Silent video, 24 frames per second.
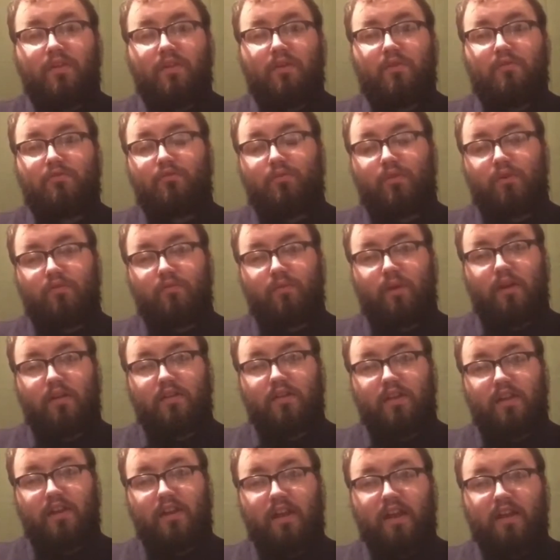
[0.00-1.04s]
those who are
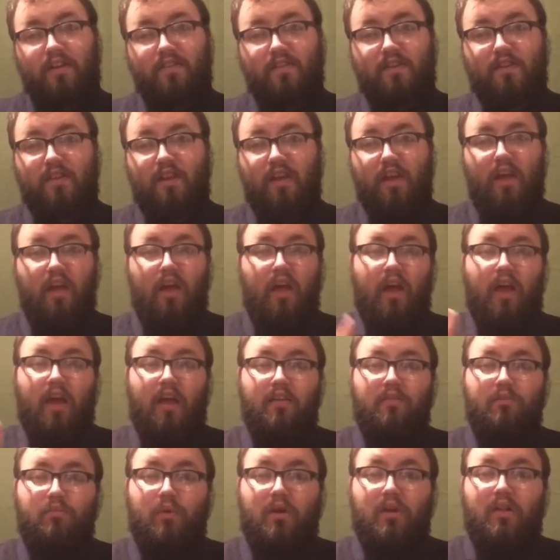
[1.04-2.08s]
directly connected,
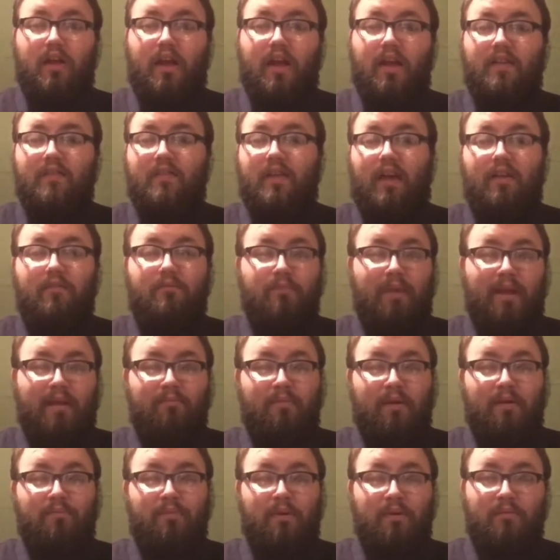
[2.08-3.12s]
as well as I've made
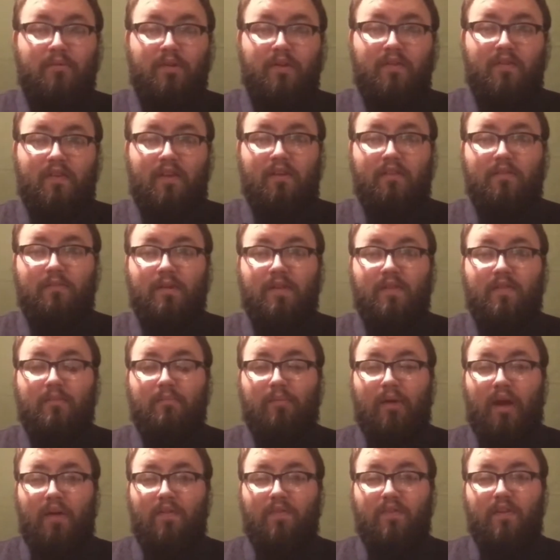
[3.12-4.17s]
my public statements
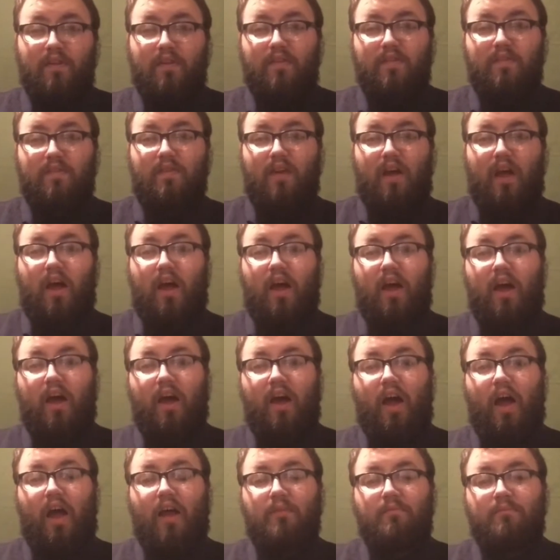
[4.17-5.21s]
about this,
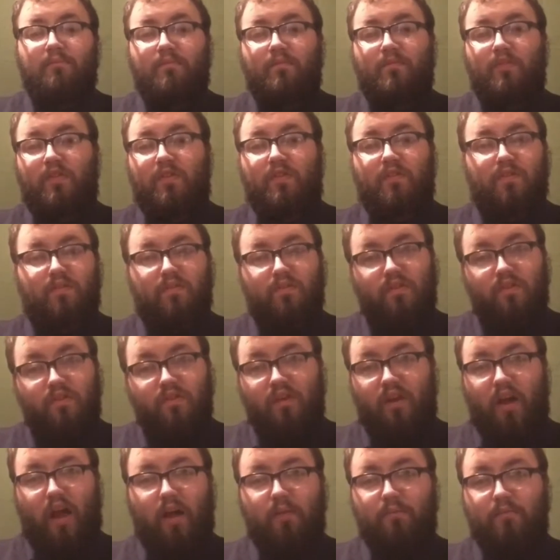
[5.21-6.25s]
I'm just
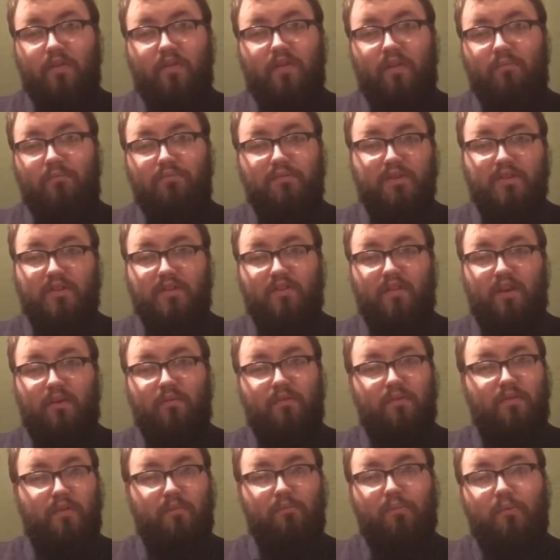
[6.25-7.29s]
completely done
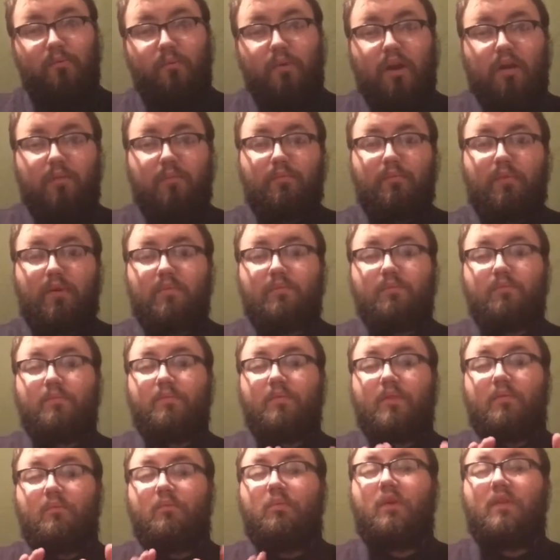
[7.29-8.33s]
with it. But
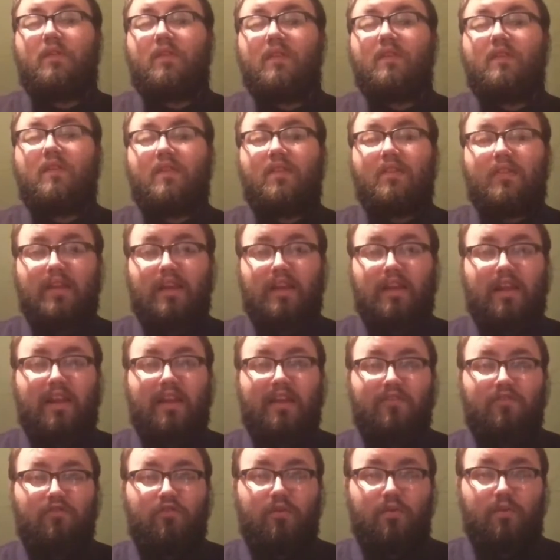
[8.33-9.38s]
what this is leading
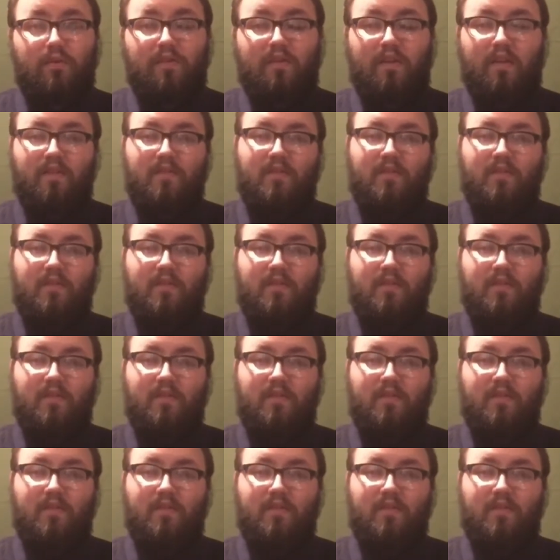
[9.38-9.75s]
into is